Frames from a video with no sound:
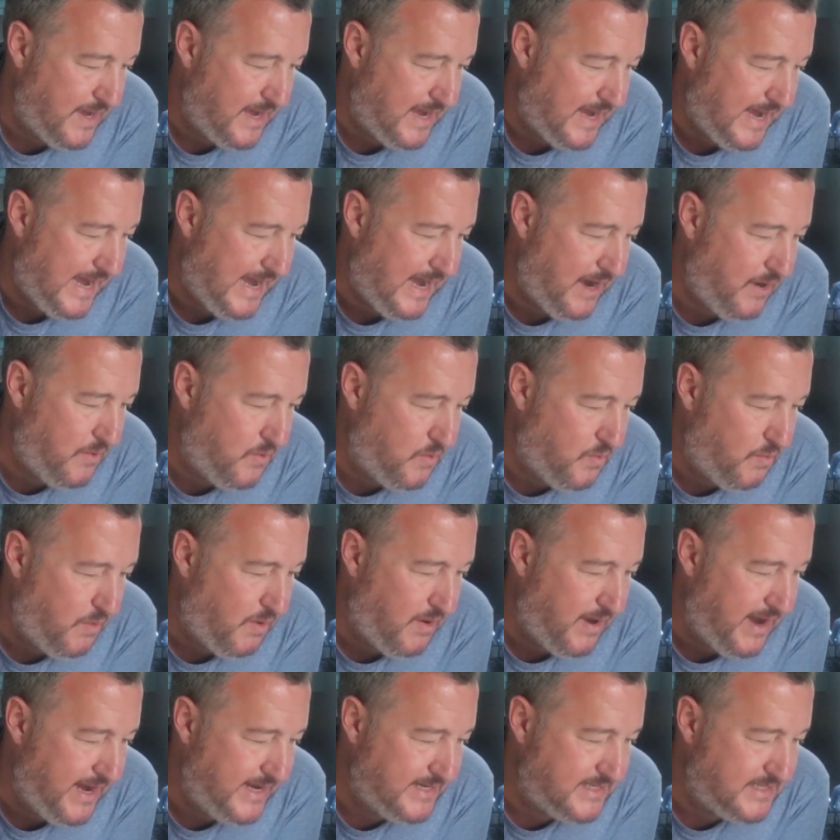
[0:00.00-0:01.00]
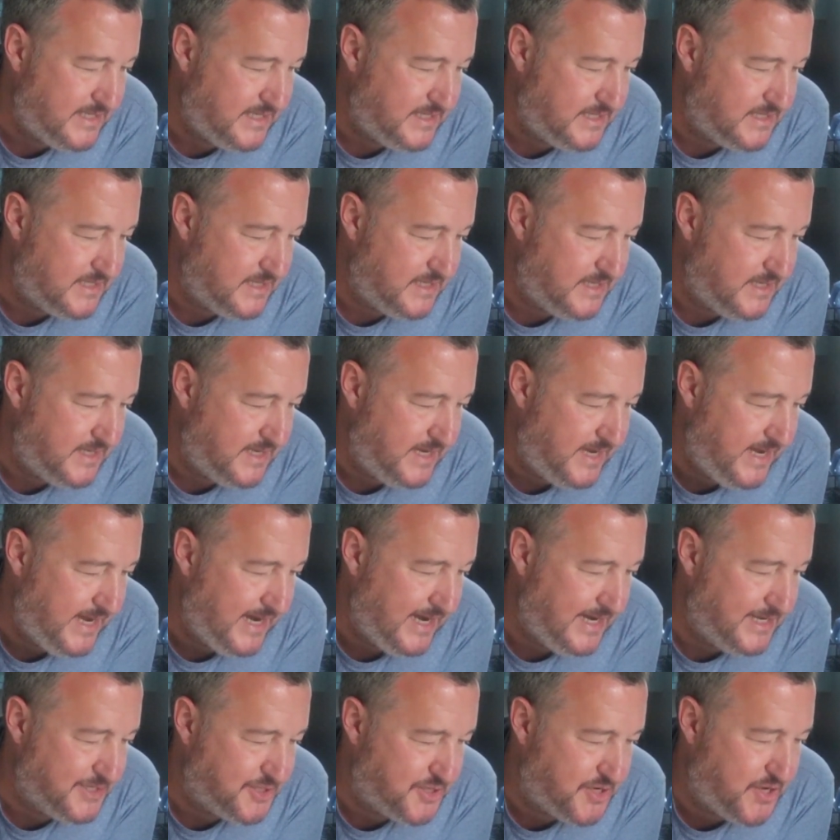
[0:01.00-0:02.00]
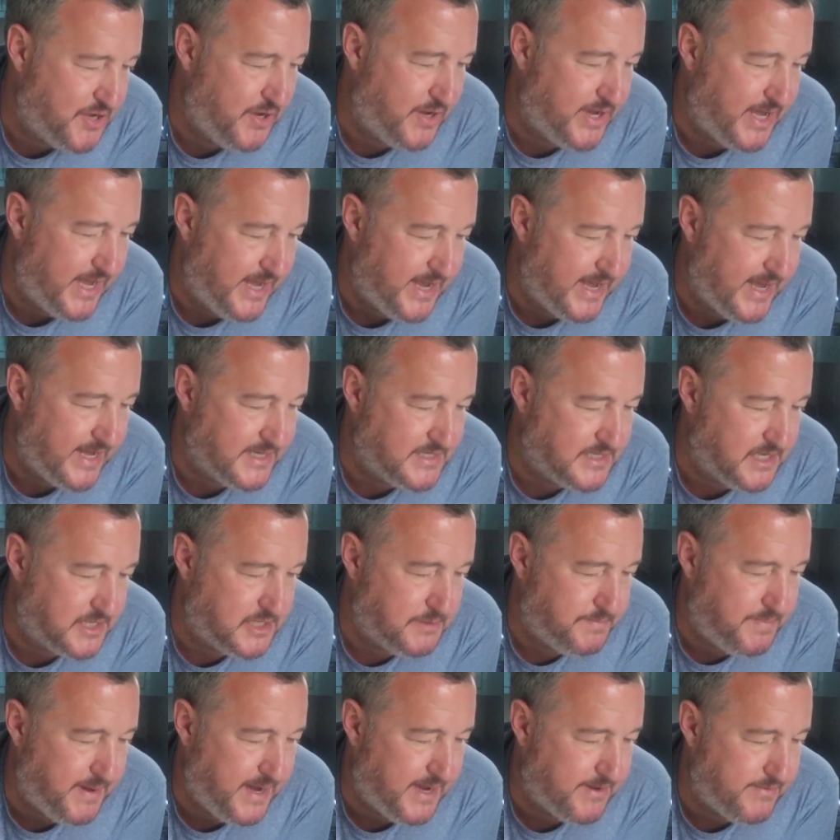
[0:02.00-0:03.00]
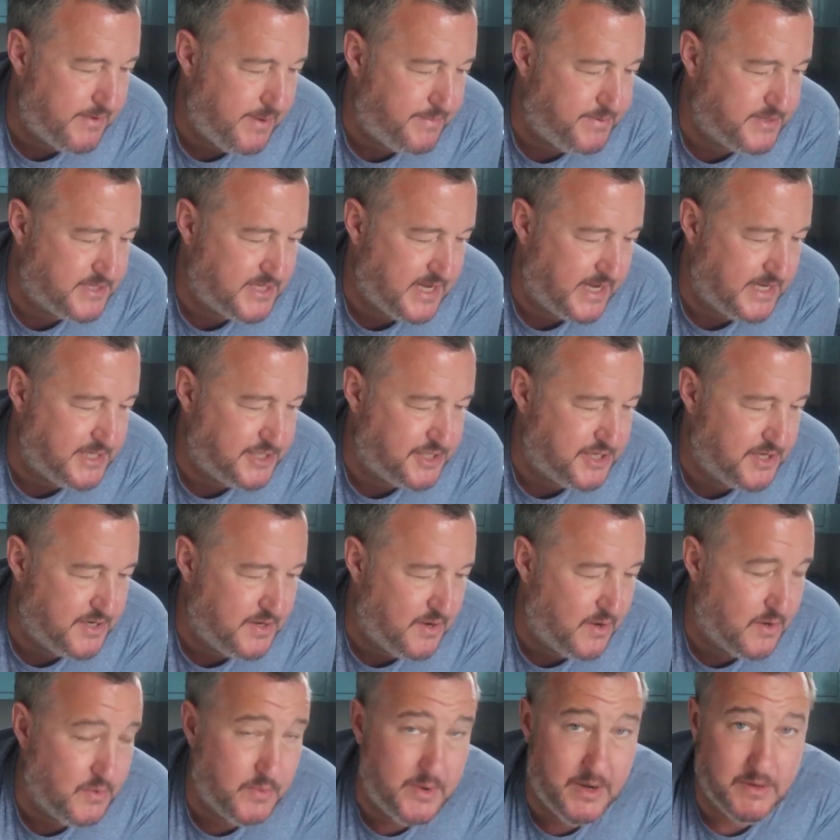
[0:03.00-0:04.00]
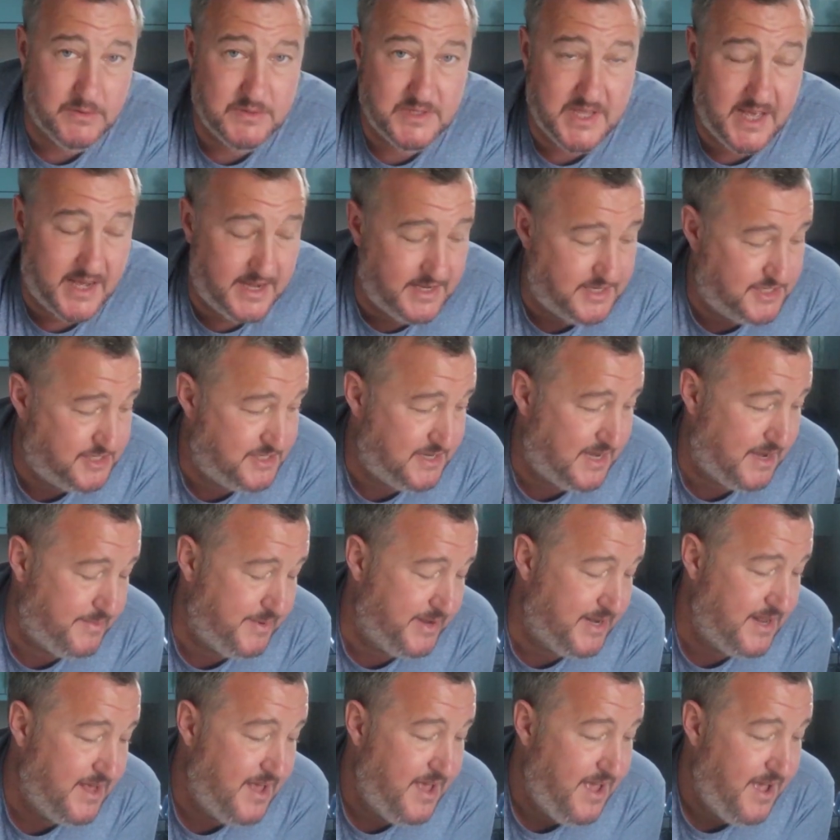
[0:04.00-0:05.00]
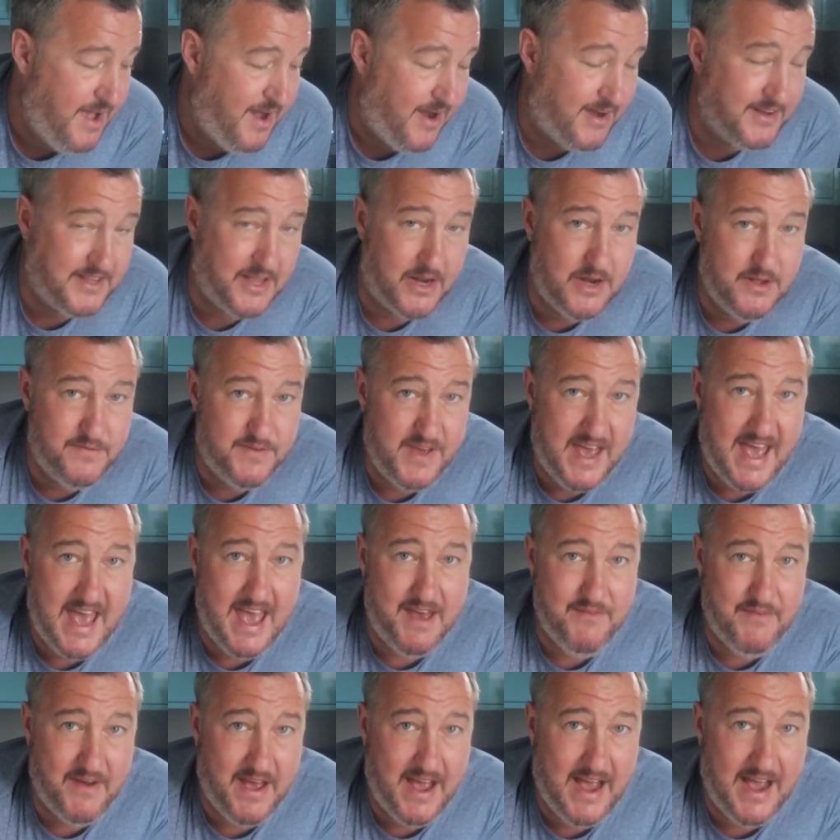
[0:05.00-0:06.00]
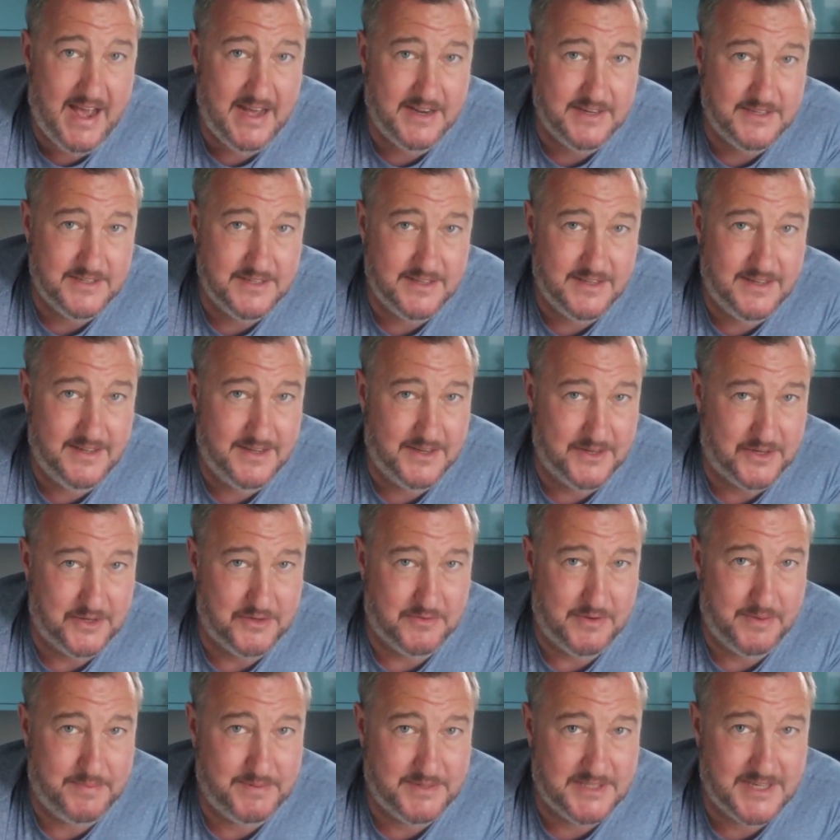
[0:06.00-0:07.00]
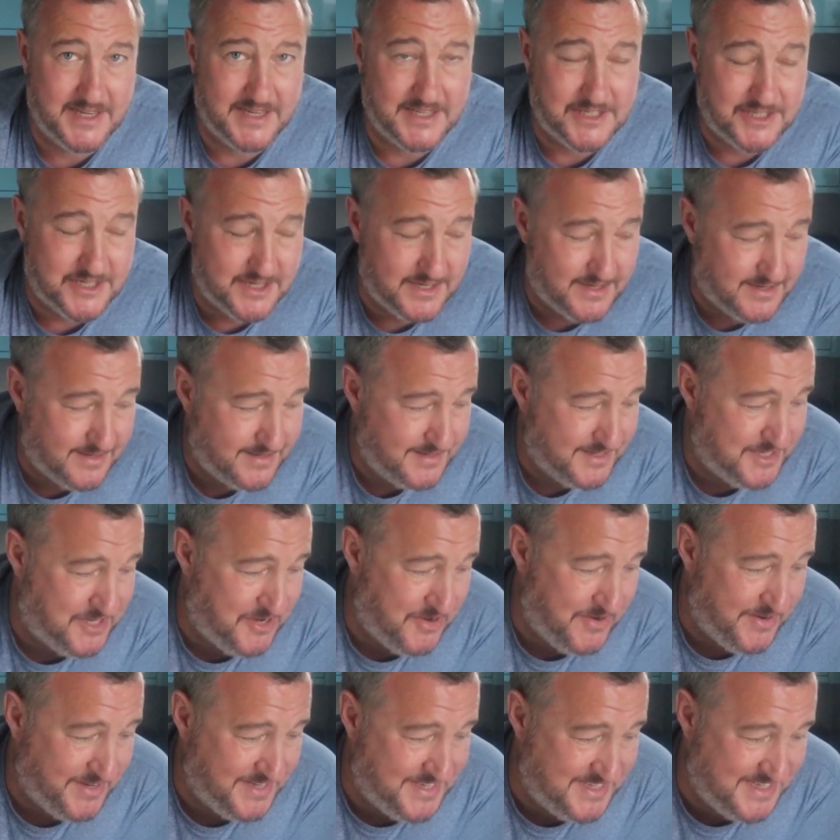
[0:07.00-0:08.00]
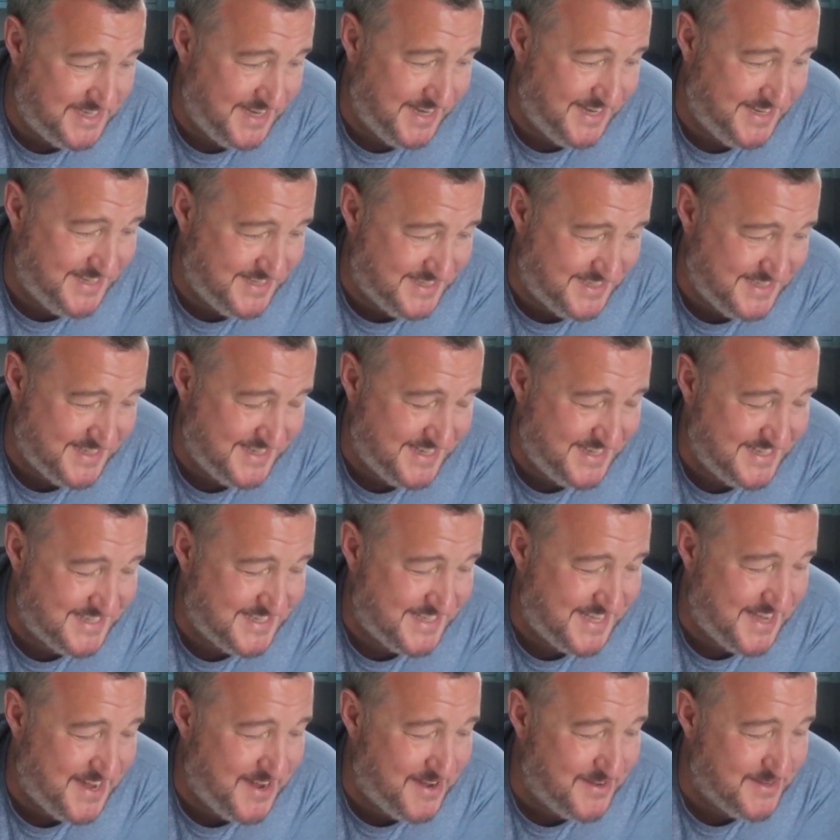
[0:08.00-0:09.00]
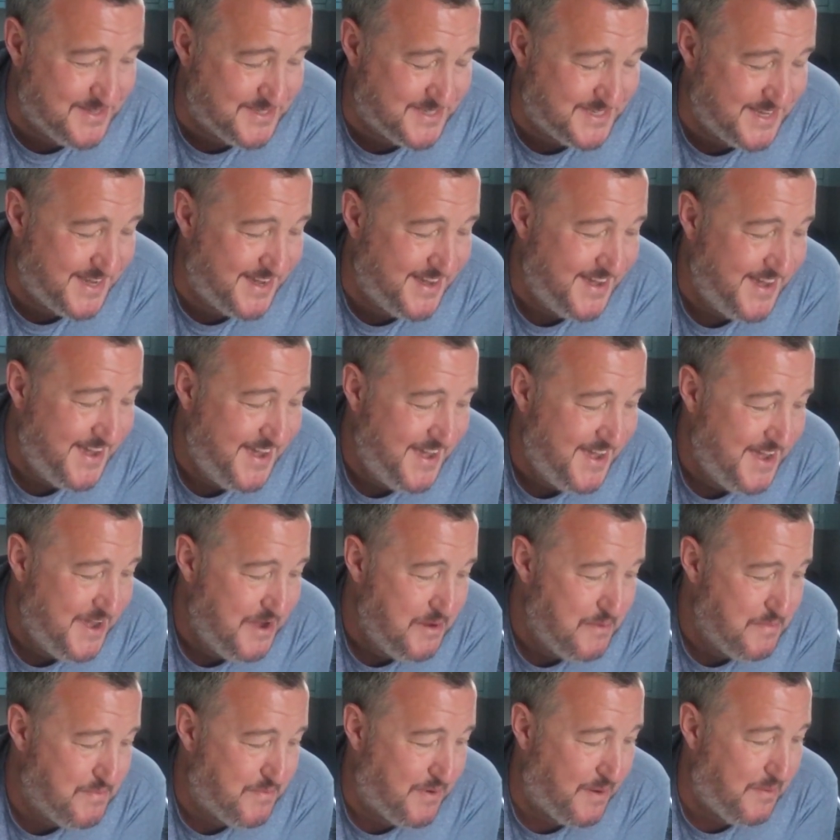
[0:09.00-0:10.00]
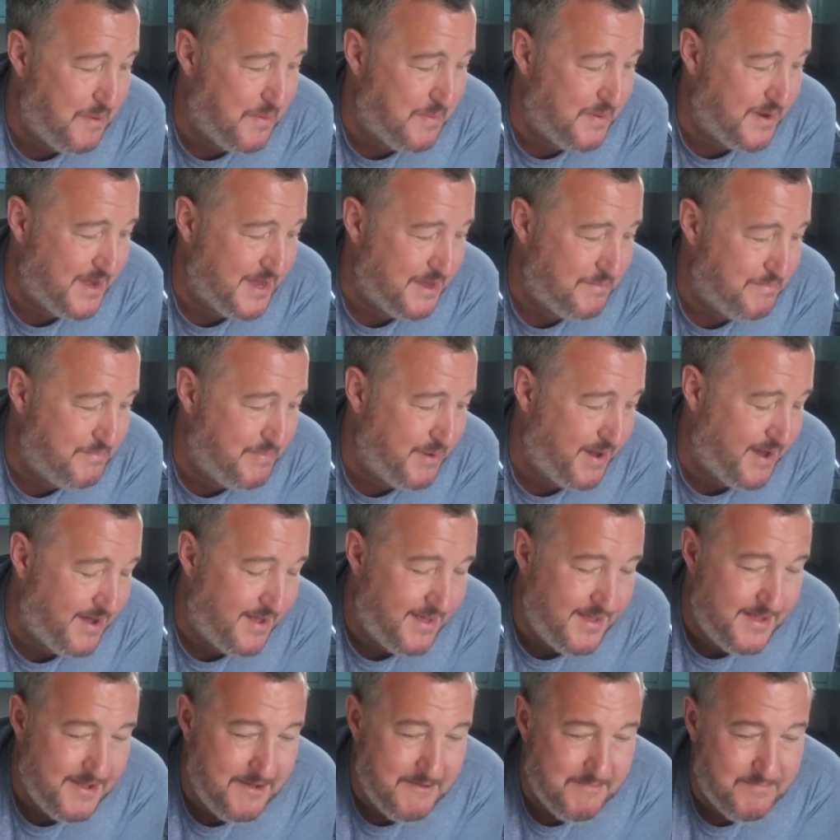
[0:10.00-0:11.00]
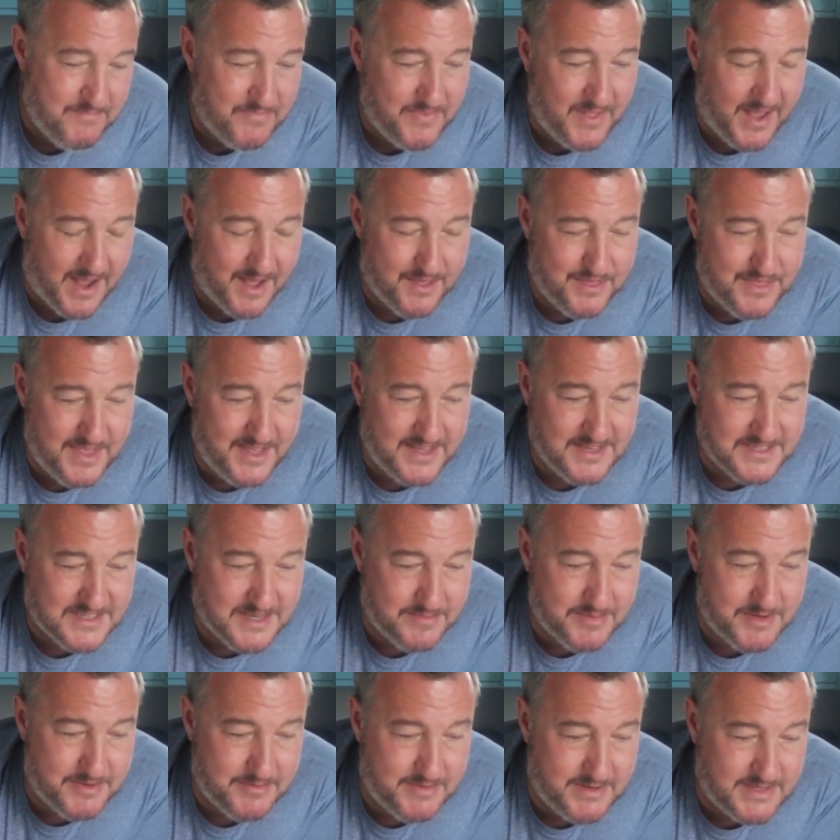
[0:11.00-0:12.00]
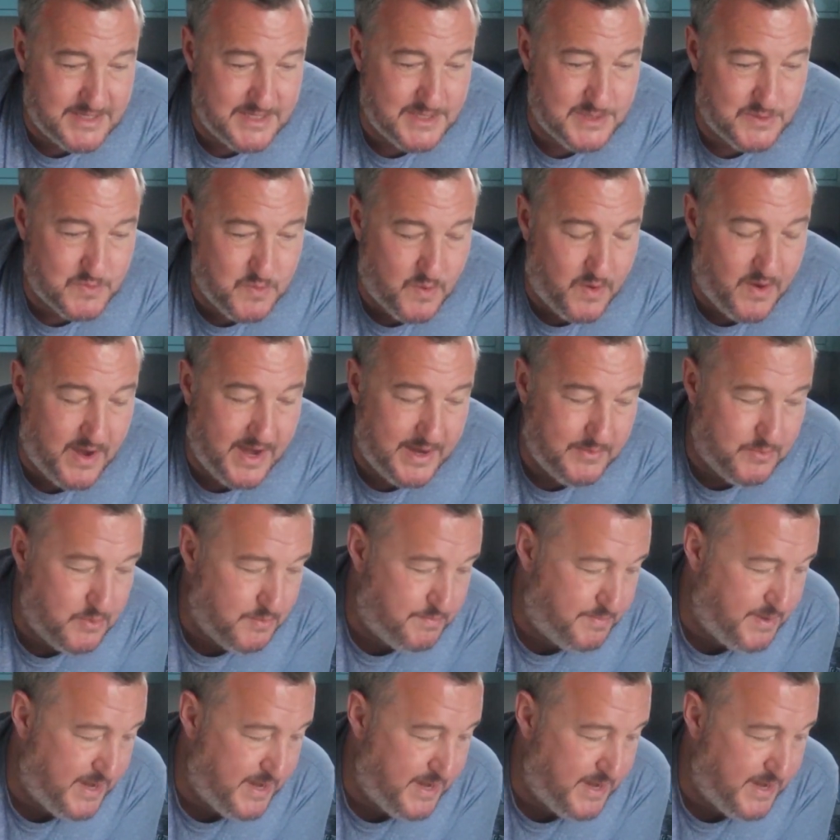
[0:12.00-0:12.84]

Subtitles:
Why did English cooking get such a bad reputation on a world stage? I mean, I don't know if it ever had a good reputation, is the answer, probably. But I think some of the reasons why would